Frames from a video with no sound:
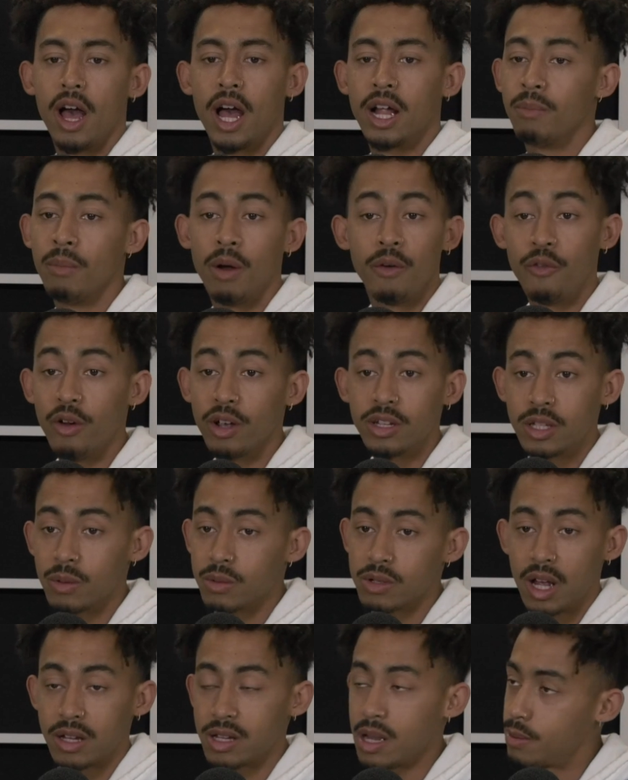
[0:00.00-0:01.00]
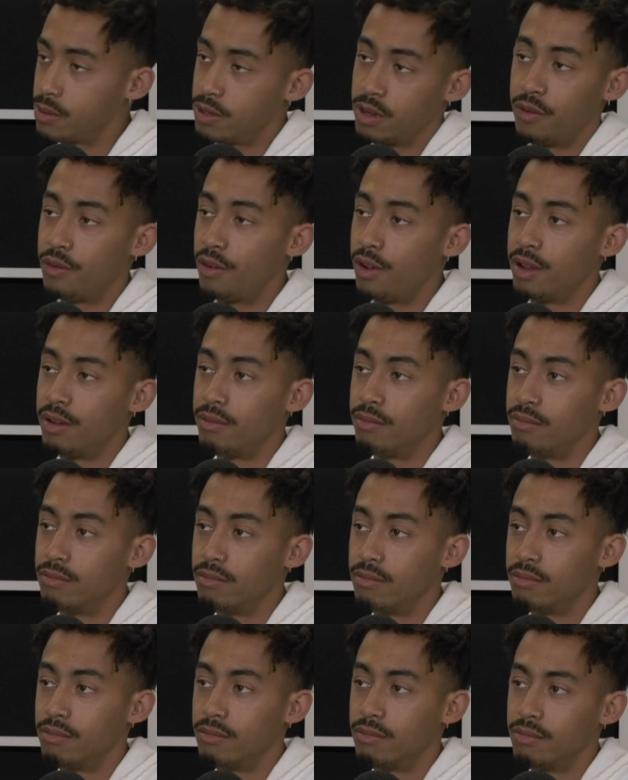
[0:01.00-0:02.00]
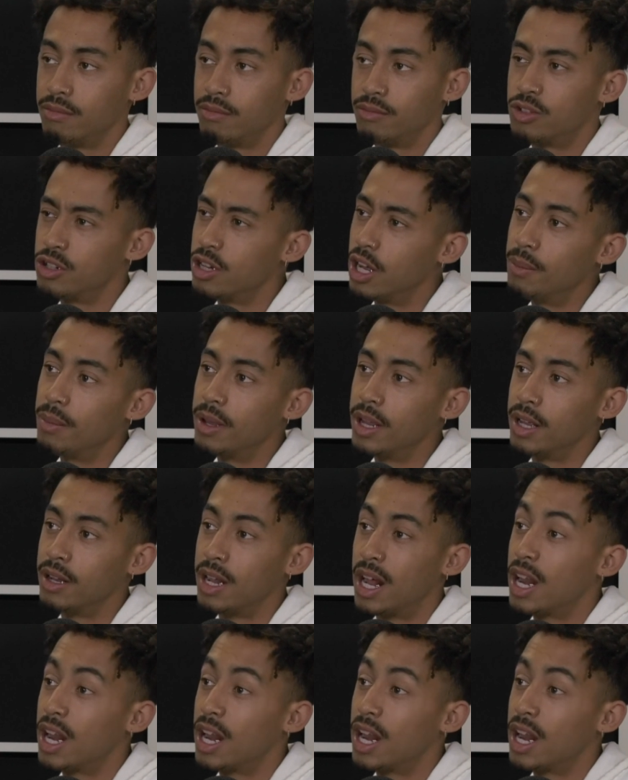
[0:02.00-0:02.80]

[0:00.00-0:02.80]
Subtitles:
And my first thing was like, "It's absolutely fine." Do you know what I mean?